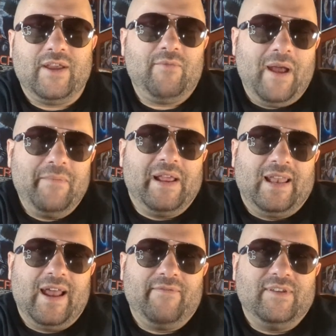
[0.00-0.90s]
It reminded me a
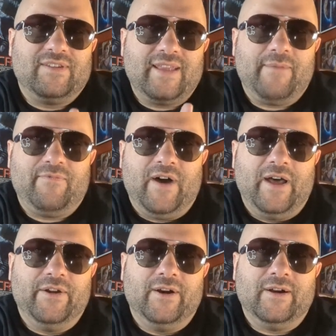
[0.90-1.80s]
lot of The
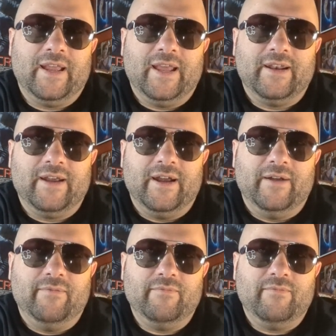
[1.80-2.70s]
Stepfather
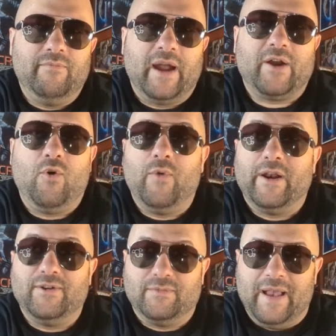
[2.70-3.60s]
and Michael
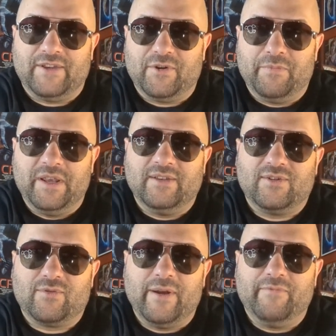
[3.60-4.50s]
Winner's masterpiece,
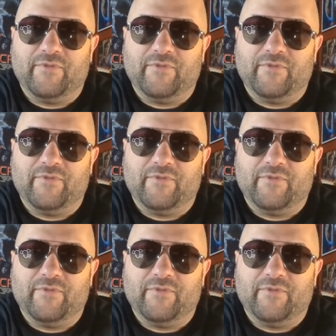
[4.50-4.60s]
Scream